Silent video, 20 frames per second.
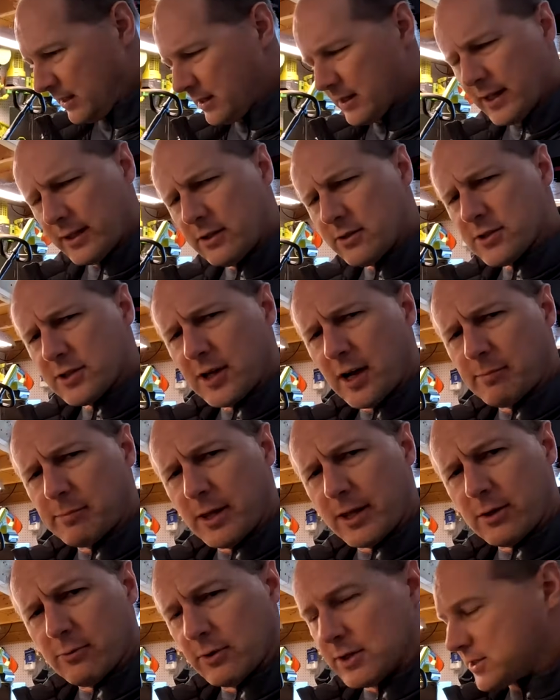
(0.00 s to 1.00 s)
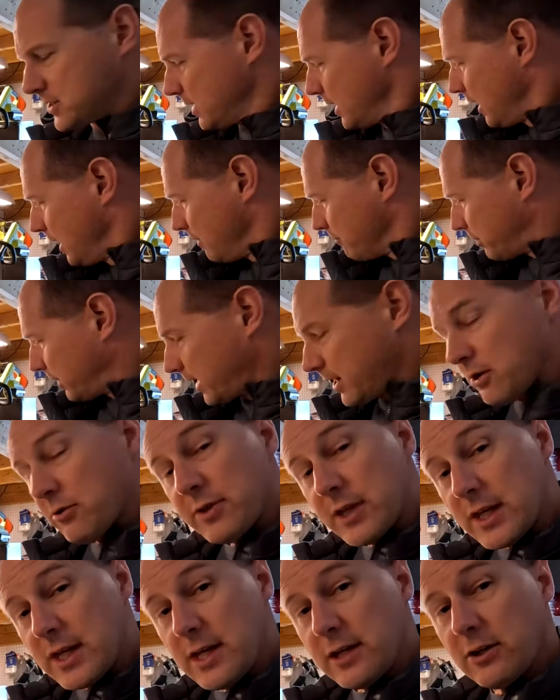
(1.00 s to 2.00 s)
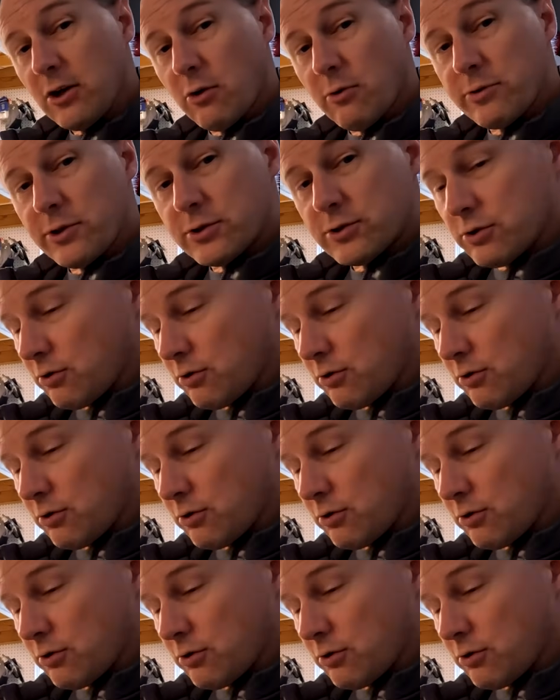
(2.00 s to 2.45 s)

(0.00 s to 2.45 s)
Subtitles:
I think there's a couple other ones, but I know the Ego and the